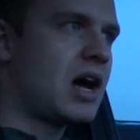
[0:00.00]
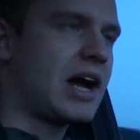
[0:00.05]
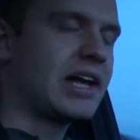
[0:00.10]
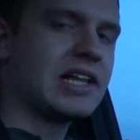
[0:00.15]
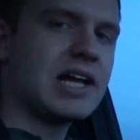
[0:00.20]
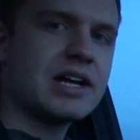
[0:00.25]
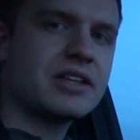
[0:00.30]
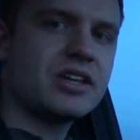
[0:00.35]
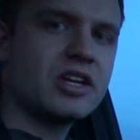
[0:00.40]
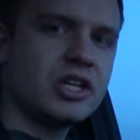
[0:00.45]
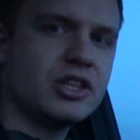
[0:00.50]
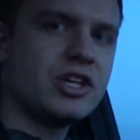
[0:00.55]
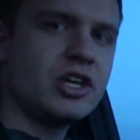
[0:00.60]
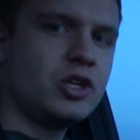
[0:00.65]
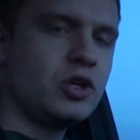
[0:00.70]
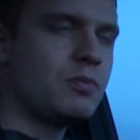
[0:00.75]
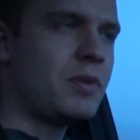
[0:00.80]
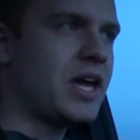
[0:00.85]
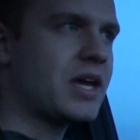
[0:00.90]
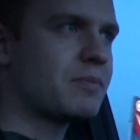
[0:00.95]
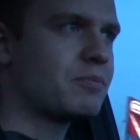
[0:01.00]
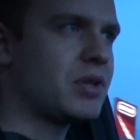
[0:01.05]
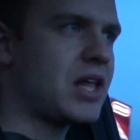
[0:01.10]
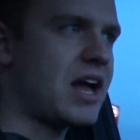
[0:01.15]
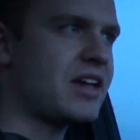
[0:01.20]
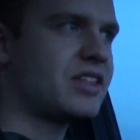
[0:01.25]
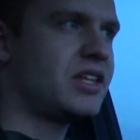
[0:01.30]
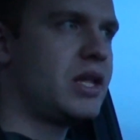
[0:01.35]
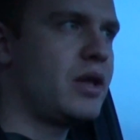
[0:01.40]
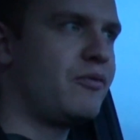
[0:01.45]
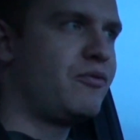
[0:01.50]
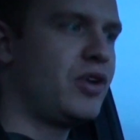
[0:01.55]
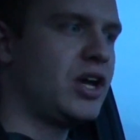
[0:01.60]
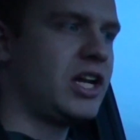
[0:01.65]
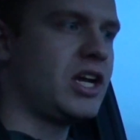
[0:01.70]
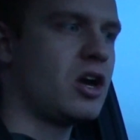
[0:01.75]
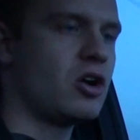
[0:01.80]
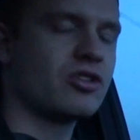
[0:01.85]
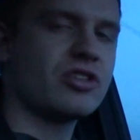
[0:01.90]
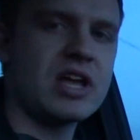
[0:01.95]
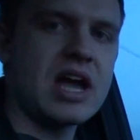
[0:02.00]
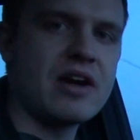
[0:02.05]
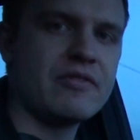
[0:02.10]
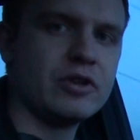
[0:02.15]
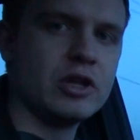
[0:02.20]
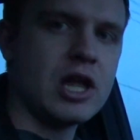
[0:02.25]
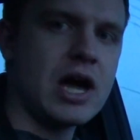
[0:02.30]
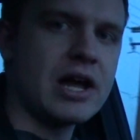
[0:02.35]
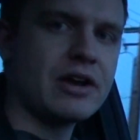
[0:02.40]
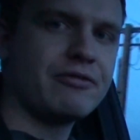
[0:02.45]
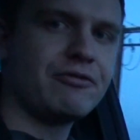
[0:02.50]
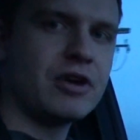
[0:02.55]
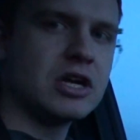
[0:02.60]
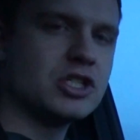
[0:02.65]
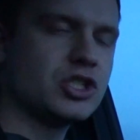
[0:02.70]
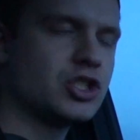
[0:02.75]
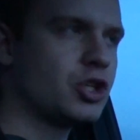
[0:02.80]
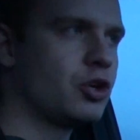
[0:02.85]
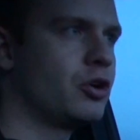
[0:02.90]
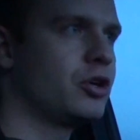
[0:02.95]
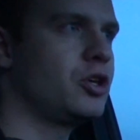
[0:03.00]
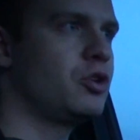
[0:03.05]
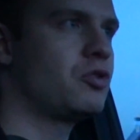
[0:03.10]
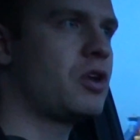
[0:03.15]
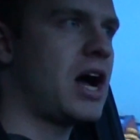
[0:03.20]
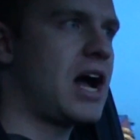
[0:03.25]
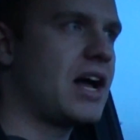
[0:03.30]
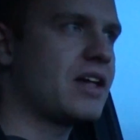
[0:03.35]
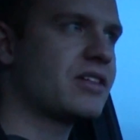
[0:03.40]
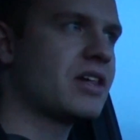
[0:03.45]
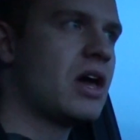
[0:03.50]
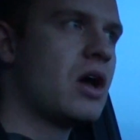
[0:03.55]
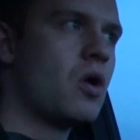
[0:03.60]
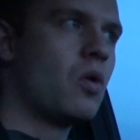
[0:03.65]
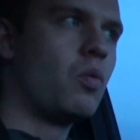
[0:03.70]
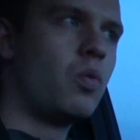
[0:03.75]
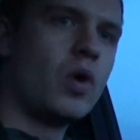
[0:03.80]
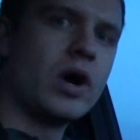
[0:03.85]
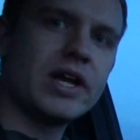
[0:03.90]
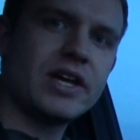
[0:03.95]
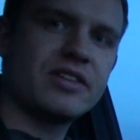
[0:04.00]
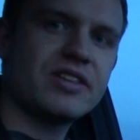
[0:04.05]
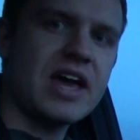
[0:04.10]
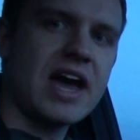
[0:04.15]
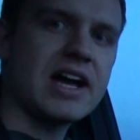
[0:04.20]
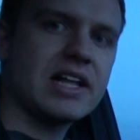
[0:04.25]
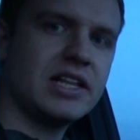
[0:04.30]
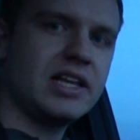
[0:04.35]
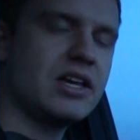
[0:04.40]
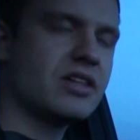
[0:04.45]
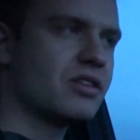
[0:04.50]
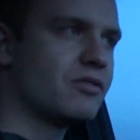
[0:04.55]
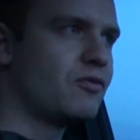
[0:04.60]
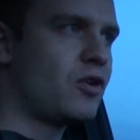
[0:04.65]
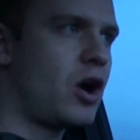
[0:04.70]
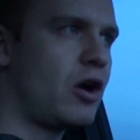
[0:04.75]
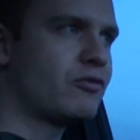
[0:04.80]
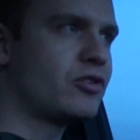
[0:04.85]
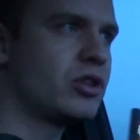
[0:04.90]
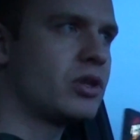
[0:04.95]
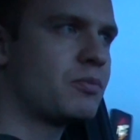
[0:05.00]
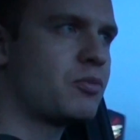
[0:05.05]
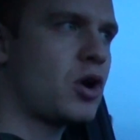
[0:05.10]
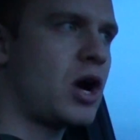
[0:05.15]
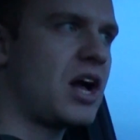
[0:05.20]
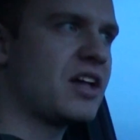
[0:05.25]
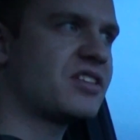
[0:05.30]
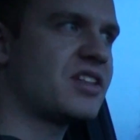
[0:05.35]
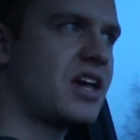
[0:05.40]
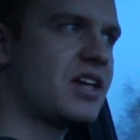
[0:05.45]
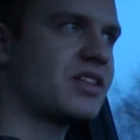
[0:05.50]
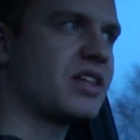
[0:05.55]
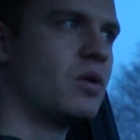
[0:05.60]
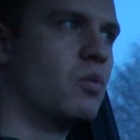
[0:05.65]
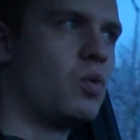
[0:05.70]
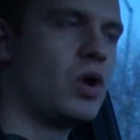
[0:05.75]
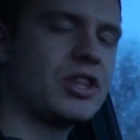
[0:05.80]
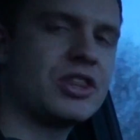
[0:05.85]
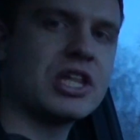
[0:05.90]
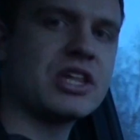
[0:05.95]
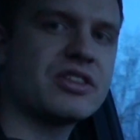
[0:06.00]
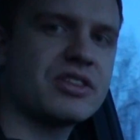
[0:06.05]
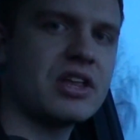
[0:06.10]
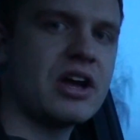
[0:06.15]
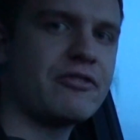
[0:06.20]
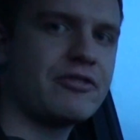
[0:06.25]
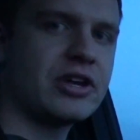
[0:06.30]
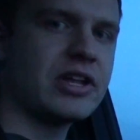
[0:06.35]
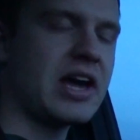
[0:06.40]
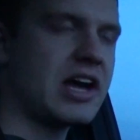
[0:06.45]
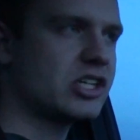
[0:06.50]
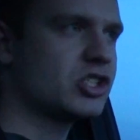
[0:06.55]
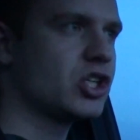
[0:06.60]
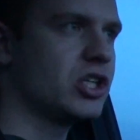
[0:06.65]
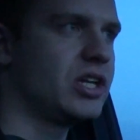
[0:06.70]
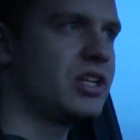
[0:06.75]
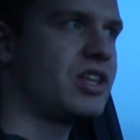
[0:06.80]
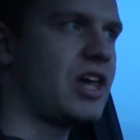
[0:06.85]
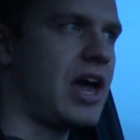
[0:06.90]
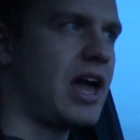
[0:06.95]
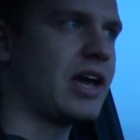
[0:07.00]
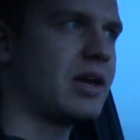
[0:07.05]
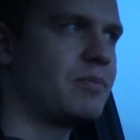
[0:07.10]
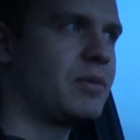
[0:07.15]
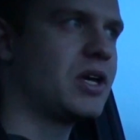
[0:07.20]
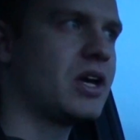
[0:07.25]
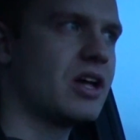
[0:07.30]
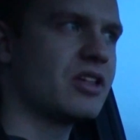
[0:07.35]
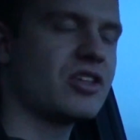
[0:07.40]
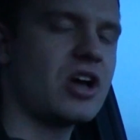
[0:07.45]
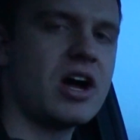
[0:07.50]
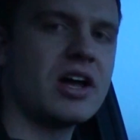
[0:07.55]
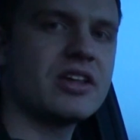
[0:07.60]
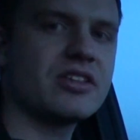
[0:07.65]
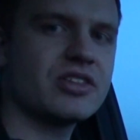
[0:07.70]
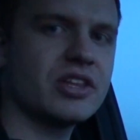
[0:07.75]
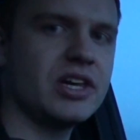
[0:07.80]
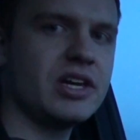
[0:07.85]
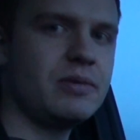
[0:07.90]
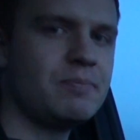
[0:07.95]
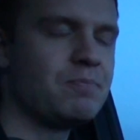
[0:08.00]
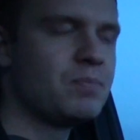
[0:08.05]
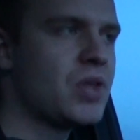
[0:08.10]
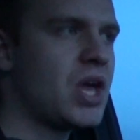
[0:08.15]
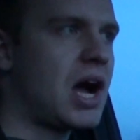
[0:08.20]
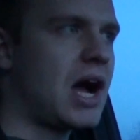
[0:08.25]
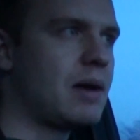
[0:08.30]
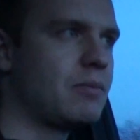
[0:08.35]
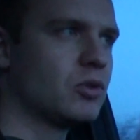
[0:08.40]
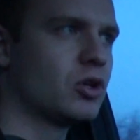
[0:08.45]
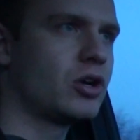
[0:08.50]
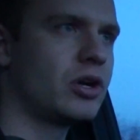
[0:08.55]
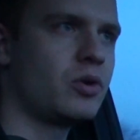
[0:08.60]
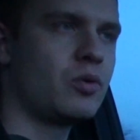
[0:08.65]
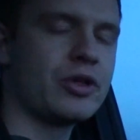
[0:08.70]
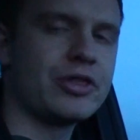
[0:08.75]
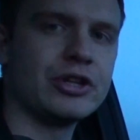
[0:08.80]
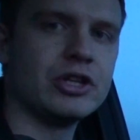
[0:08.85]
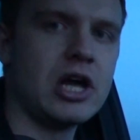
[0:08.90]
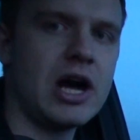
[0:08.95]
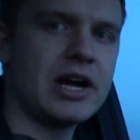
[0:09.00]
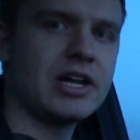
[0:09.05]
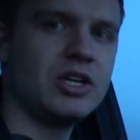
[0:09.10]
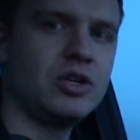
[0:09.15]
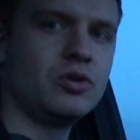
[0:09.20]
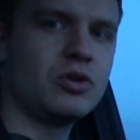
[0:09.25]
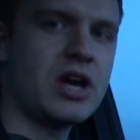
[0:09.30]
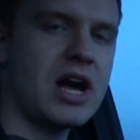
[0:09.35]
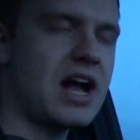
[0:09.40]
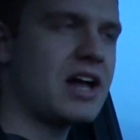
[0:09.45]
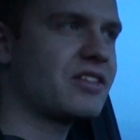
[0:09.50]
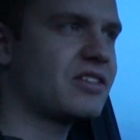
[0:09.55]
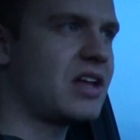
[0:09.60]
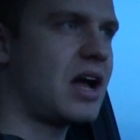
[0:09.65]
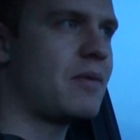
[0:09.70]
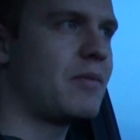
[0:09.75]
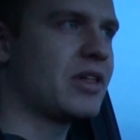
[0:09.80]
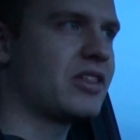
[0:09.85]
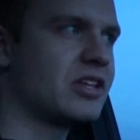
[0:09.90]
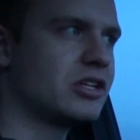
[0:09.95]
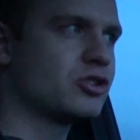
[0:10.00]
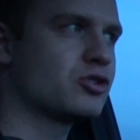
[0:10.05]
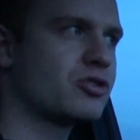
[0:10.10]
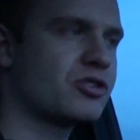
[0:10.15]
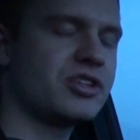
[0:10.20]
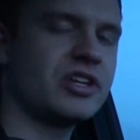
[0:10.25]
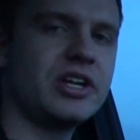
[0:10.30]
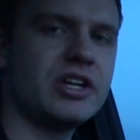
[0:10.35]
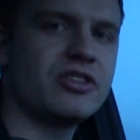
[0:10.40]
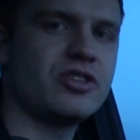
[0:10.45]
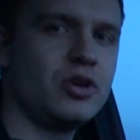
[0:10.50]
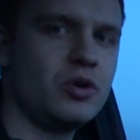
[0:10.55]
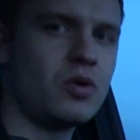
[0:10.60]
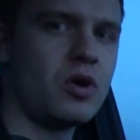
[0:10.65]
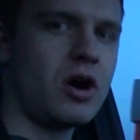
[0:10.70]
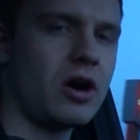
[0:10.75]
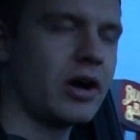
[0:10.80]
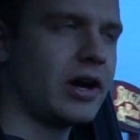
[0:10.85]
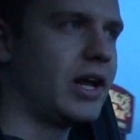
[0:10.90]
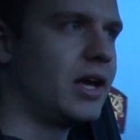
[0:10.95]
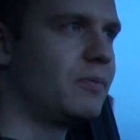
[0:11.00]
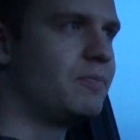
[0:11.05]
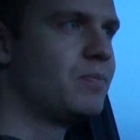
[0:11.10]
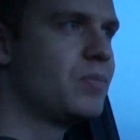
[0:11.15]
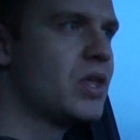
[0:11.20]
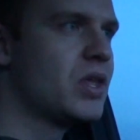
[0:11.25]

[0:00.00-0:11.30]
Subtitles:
I'd like to continue making Plasti-Dip videos, and I have a lot of fun showing you guys what exactly is involved in the process and what this stuff can actually take, because honestly, I'm learning with a lot of you guys and I'm as interested as you are in it.